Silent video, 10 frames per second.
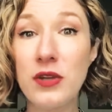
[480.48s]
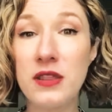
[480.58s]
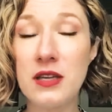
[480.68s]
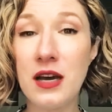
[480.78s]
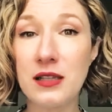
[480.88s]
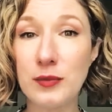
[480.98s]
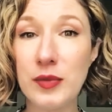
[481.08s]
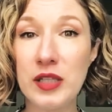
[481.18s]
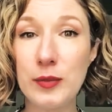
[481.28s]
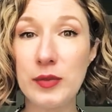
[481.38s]
with the other
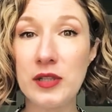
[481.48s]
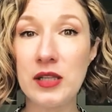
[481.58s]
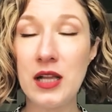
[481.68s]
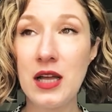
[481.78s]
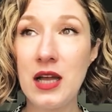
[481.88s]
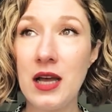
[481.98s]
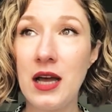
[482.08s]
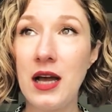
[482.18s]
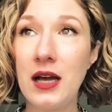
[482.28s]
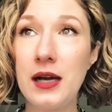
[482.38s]
people.
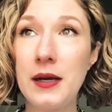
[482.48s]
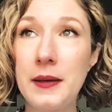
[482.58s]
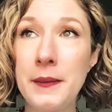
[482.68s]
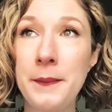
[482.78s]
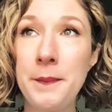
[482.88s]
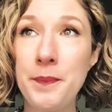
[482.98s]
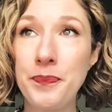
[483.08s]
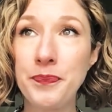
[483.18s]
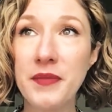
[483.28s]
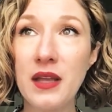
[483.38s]
Um,
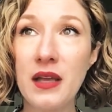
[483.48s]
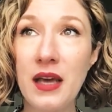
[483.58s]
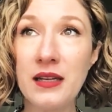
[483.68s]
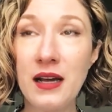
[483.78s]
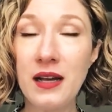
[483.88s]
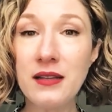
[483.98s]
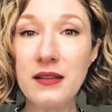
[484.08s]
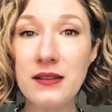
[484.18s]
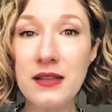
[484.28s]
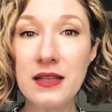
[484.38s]

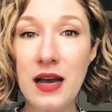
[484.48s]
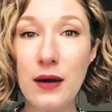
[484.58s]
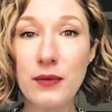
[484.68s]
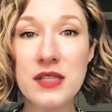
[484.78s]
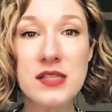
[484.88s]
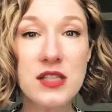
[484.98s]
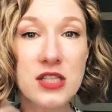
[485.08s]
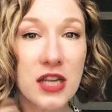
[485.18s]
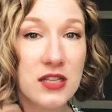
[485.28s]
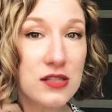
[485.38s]
another thing I would
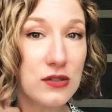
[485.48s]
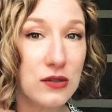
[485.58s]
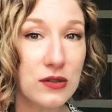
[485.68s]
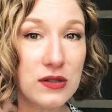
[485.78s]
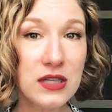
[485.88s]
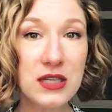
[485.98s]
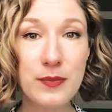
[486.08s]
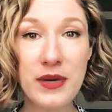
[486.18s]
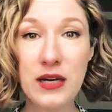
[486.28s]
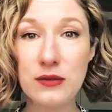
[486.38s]
suggest to think
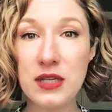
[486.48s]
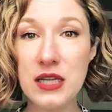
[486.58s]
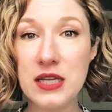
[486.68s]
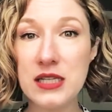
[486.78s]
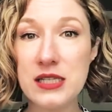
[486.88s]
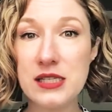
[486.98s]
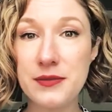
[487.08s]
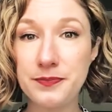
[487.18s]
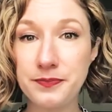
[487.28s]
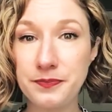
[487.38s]
about
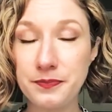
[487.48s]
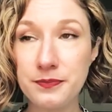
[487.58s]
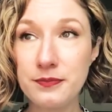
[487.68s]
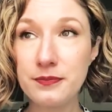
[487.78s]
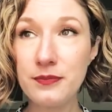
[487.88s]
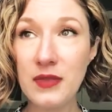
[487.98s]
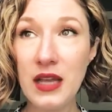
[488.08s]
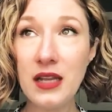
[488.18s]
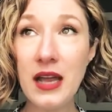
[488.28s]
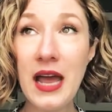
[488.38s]
is
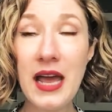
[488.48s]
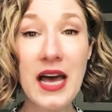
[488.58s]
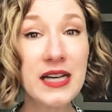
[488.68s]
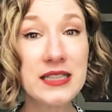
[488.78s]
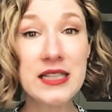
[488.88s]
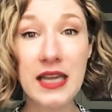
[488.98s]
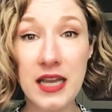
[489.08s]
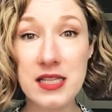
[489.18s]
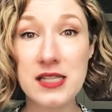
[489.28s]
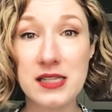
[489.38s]
adding
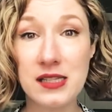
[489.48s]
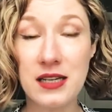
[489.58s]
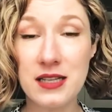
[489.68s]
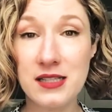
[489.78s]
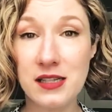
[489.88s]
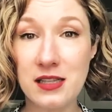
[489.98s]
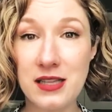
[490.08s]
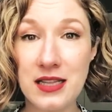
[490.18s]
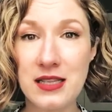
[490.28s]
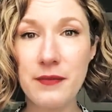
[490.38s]
exercises.
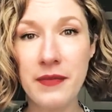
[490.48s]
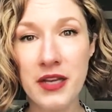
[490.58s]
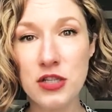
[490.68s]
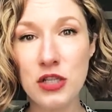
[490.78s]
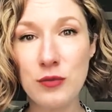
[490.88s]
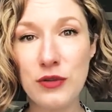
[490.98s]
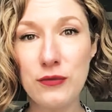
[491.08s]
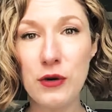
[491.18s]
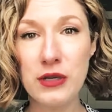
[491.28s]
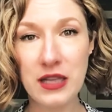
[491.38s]
As I mentioned
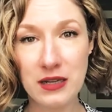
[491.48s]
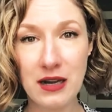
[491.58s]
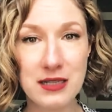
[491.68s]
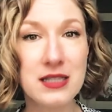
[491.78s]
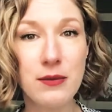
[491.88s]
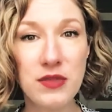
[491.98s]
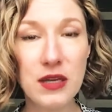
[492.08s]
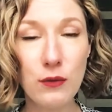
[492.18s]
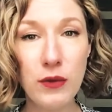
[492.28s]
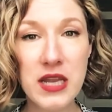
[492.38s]
before, that that's
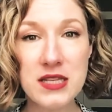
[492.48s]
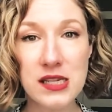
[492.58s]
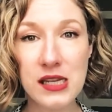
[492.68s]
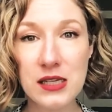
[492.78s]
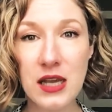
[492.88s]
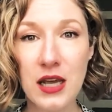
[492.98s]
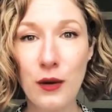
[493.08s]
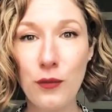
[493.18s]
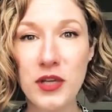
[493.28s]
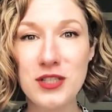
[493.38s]
something we did.
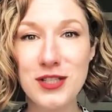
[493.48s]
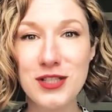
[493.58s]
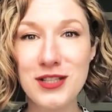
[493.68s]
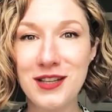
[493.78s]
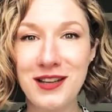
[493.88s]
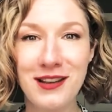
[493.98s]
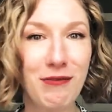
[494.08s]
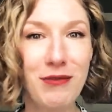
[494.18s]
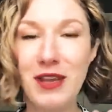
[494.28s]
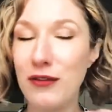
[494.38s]
We just
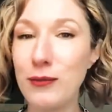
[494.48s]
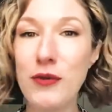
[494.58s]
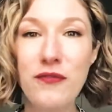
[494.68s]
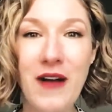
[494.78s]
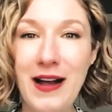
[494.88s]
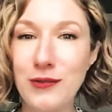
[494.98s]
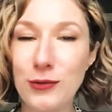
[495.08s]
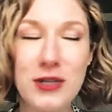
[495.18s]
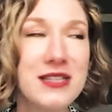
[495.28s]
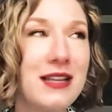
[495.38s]
yeah, we found,
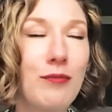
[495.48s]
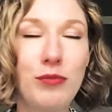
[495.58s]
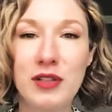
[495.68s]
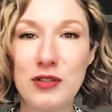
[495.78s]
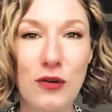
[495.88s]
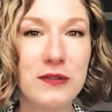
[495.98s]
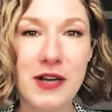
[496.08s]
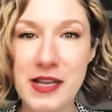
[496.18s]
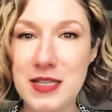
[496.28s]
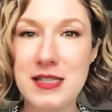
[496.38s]
we stumbled over
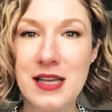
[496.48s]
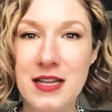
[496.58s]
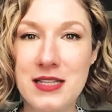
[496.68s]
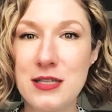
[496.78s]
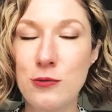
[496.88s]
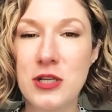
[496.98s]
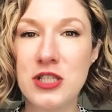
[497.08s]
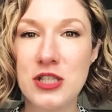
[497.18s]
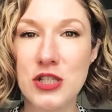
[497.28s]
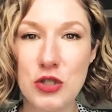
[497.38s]
exercises and we
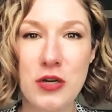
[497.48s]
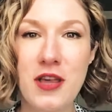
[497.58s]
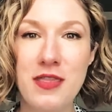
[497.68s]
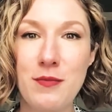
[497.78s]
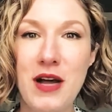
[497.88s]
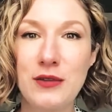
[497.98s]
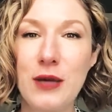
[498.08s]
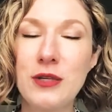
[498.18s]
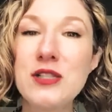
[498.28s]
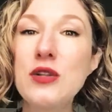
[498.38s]
just tried them out.
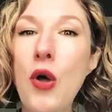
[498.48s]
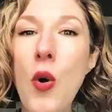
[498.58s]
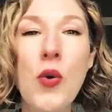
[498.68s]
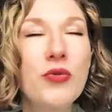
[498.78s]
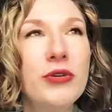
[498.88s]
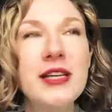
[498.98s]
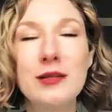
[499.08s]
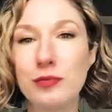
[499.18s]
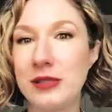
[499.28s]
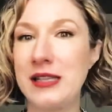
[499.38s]
There was no real
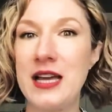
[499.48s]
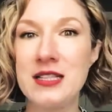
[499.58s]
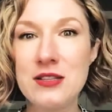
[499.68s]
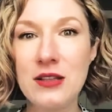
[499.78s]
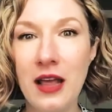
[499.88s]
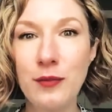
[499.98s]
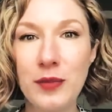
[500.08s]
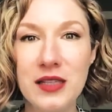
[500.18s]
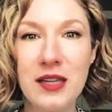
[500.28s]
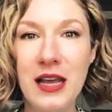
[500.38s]
plan to that,
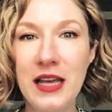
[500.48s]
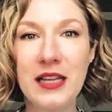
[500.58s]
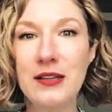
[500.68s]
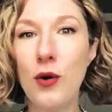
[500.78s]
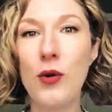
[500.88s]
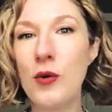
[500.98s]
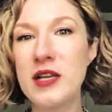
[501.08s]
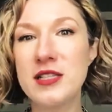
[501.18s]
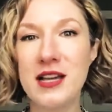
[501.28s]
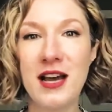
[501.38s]
but it
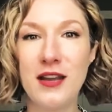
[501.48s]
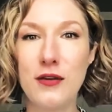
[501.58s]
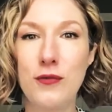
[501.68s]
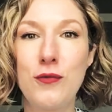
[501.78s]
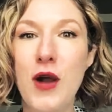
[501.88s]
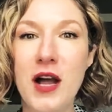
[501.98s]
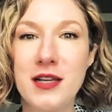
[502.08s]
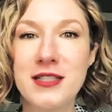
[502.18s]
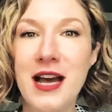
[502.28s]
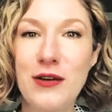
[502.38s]
always kind of
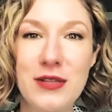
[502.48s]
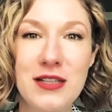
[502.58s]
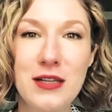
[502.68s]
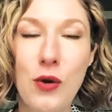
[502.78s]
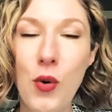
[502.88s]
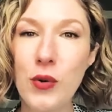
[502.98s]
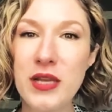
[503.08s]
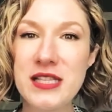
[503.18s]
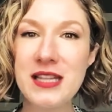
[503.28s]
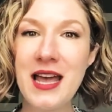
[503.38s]
worked out and it
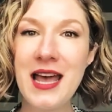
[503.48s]
always